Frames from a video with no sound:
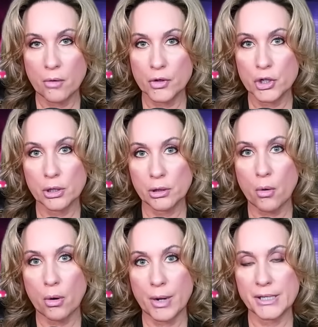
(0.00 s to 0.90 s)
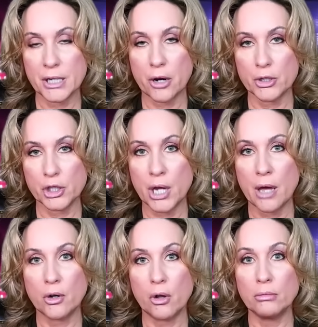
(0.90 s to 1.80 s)
over to the Lower West Terrace
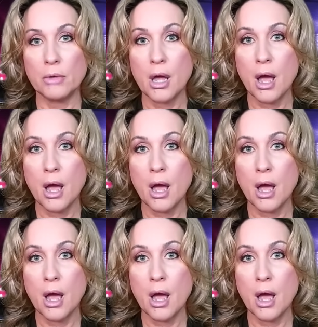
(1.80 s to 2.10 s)
Tunnel